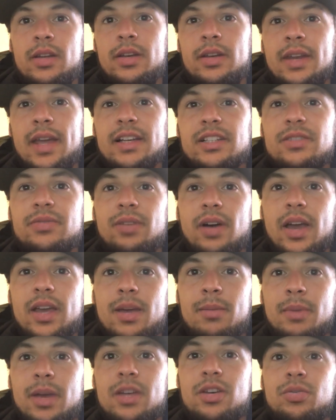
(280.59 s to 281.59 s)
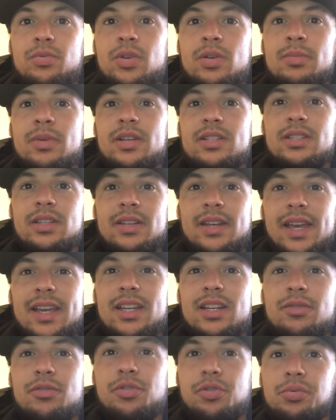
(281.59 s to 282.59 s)
Next fight, Amanda Ribas, a
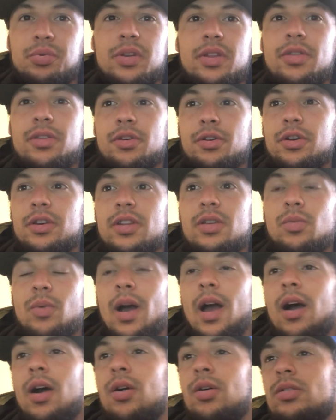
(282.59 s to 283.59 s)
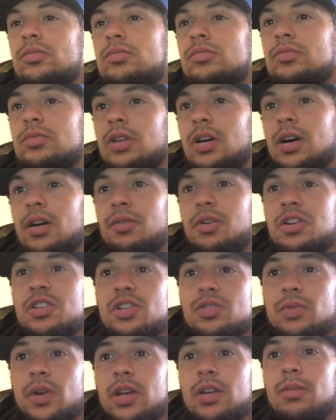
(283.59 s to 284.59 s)
negative 330. Wow.
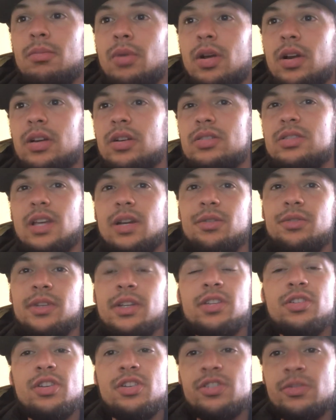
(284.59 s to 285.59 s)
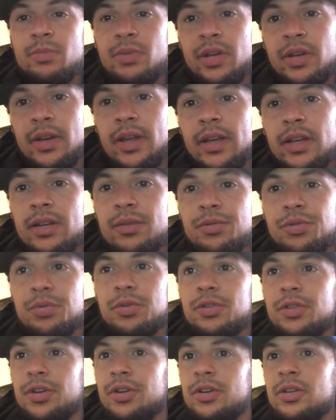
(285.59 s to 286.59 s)
Versus Randa Marcos. I don't think she should be a negative
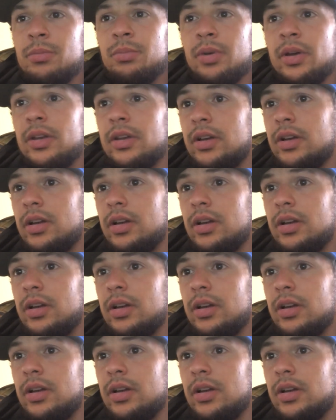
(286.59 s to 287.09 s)
330, but